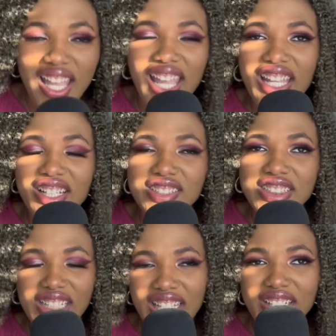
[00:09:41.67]
8 years
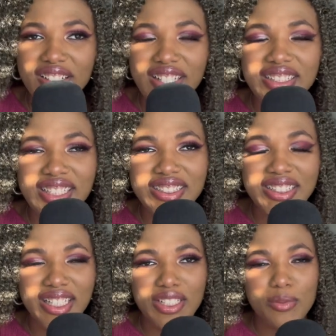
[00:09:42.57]
later, in
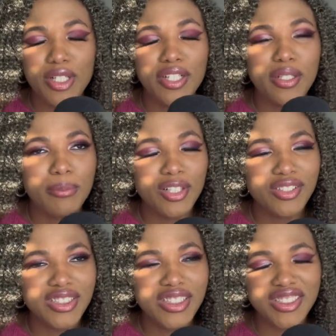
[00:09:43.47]
1991,
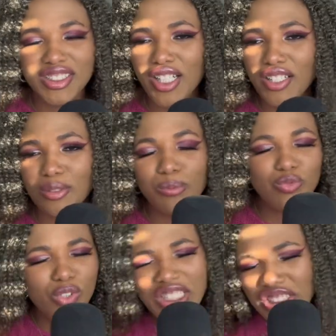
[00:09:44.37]
Bernstein's daughter
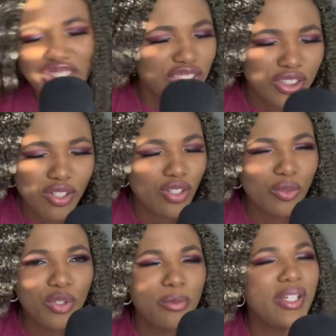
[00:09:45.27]
rushed into her
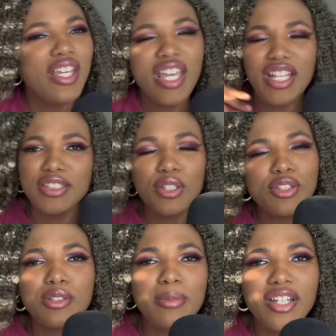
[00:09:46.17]
room and told
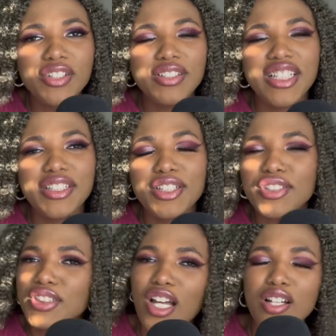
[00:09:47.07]
her mother that their
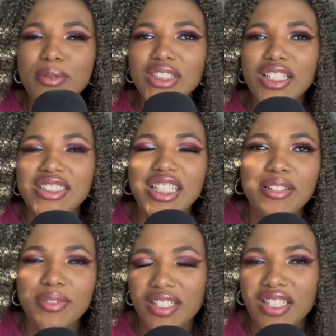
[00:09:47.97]
song was on
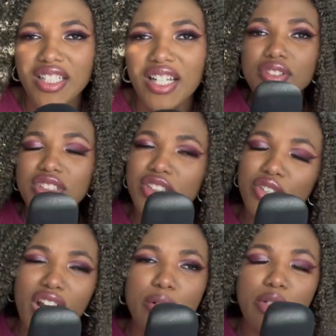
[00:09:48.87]
TV. She
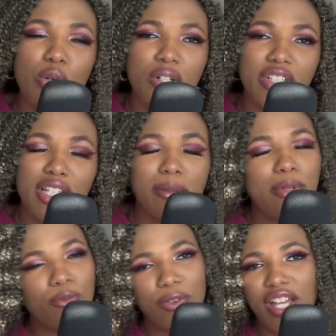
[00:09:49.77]
tried recording it but
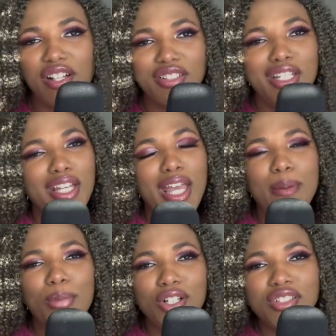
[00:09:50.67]
failed, and
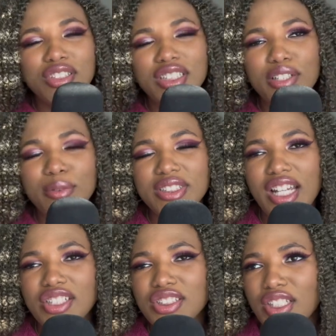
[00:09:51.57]
Bernstein was
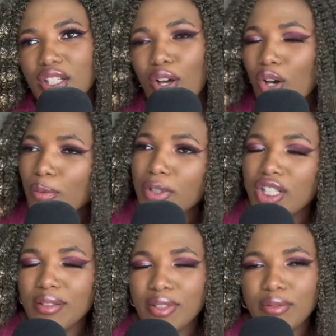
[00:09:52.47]
actually home
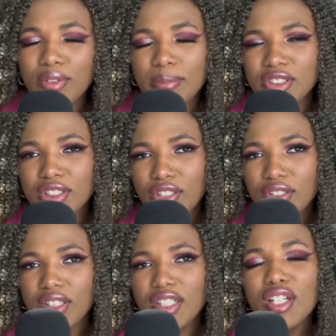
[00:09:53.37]
recovering from a
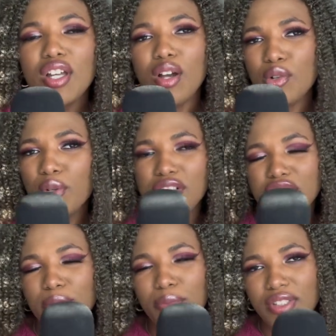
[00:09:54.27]
surgery, according
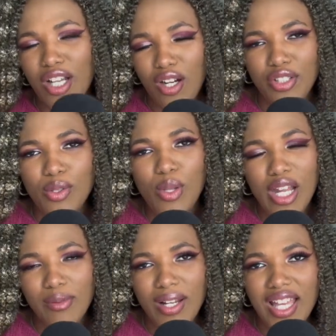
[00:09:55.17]
to the article I
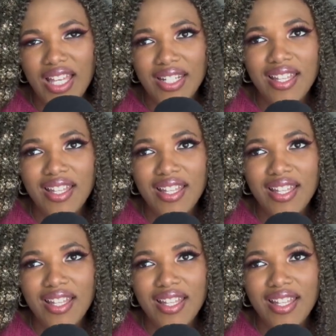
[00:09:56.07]
read.